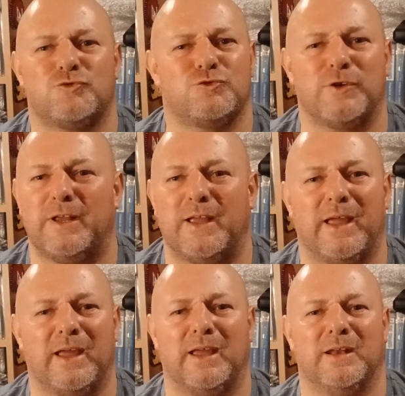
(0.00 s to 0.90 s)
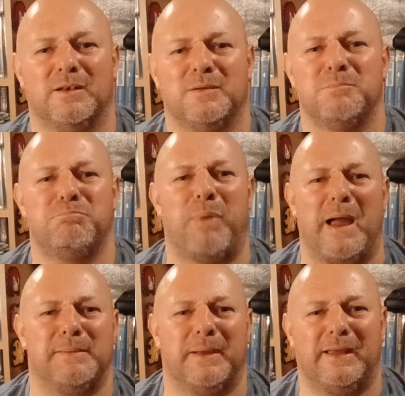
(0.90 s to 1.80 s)
drink it in,
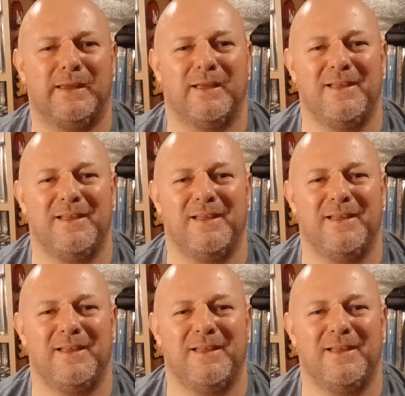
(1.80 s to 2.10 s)
baby.